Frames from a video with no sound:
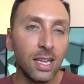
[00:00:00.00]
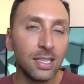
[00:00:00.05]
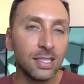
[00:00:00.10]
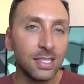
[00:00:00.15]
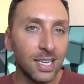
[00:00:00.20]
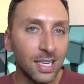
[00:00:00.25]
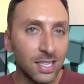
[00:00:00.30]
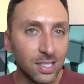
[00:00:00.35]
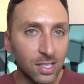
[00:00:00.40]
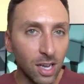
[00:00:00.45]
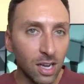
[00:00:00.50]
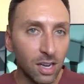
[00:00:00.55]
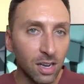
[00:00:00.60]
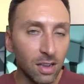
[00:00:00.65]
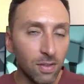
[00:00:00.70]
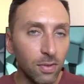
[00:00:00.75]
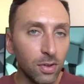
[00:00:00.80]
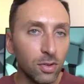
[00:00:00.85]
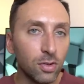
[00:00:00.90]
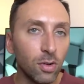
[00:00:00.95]
and TikTok
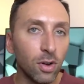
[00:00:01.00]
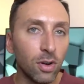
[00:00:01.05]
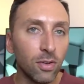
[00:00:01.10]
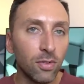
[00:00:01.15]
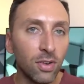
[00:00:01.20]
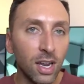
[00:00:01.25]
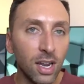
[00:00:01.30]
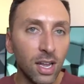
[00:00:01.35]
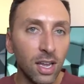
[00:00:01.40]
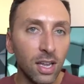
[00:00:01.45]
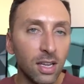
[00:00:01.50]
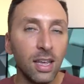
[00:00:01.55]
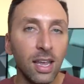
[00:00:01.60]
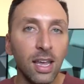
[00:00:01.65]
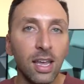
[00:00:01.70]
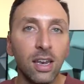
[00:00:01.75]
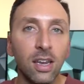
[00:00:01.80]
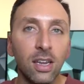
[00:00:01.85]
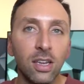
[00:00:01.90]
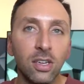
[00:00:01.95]
if you don't already,
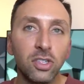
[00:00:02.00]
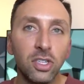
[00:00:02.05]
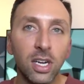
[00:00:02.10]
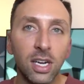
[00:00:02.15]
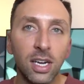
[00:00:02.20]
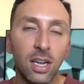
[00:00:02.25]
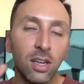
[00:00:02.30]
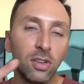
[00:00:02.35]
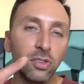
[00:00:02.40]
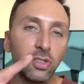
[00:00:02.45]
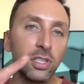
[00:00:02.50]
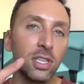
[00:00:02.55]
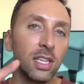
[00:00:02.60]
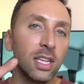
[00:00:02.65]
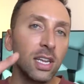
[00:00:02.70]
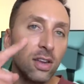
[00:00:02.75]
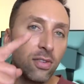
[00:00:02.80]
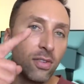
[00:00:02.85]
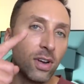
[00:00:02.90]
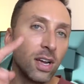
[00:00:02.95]
and check out
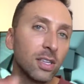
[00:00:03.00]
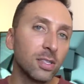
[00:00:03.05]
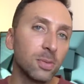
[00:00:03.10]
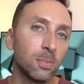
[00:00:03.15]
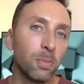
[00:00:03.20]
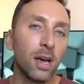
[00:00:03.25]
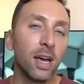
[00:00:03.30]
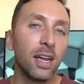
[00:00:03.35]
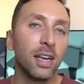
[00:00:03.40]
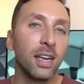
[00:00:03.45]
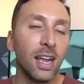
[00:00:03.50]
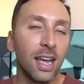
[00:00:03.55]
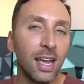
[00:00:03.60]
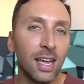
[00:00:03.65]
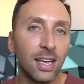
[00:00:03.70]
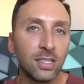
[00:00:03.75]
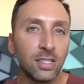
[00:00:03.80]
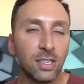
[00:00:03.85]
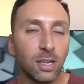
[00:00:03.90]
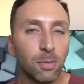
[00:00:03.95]
Cellini Rounds podcast
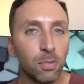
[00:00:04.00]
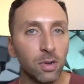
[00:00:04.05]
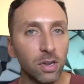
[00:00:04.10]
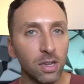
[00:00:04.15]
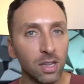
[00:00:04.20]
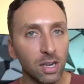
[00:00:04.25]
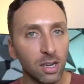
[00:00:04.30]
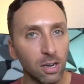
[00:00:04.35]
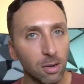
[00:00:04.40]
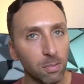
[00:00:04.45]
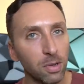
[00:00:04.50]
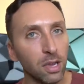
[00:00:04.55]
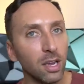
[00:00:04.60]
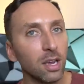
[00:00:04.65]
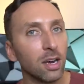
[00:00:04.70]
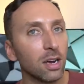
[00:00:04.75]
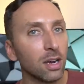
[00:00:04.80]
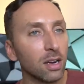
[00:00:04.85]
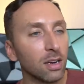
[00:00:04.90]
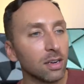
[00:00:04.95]
podcast. I'll put a link up
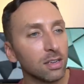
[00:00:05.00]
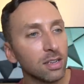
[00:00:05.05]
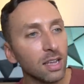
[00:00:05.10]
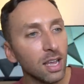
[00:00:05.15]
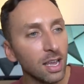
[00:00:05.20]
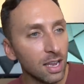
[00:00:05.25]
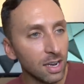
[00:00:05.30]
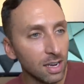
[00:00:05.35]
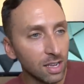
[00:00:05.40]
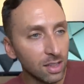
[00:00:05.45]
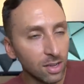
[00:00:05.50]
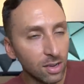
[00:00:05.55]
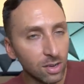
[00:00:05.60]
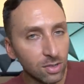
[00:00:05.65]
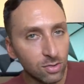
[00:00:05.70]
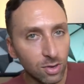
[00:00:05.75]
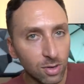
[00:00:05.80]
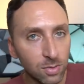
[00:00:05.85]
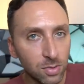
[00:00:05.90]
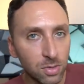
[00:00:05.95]
here and in the
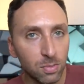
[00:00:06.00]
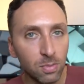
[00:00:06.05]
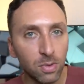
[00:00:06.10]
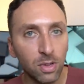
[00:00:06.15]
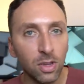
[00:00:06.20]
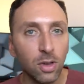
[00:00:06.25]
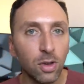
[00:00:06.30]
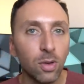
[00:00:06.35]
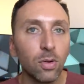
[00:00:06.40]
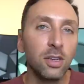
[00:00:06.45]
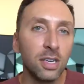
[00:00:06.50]
description below.